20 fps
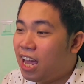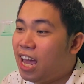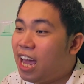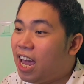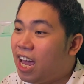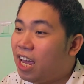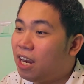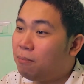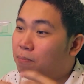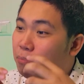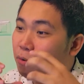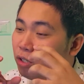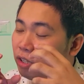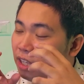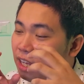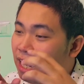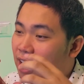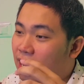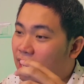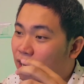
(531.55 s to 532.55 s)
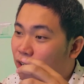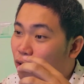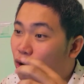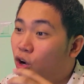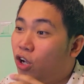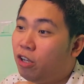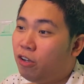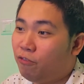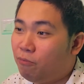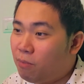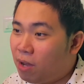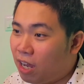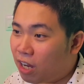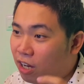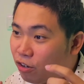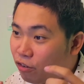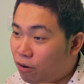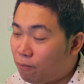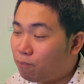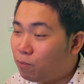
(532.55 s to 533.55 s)
and put in all of my
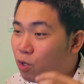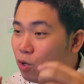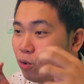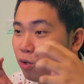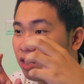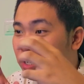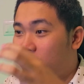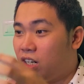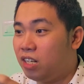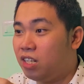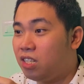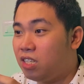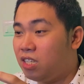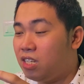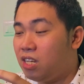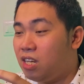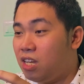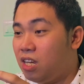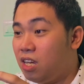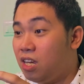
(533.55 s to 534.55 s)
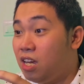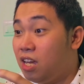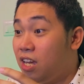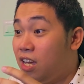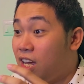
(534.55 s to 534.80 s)
cryptocurrency